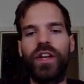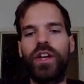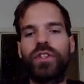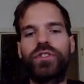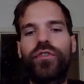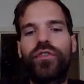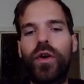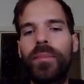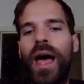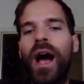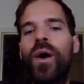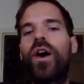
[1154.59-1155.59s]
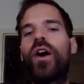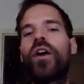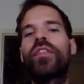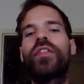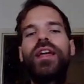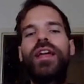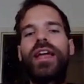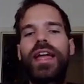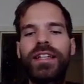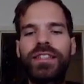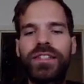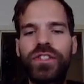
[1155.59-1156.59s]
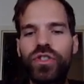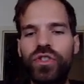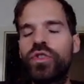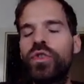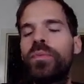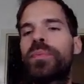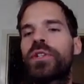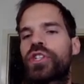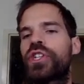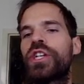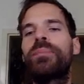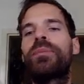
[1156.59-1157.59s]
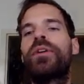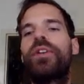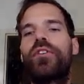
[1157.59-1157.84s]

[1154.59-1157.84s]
So from now on, it's super cheap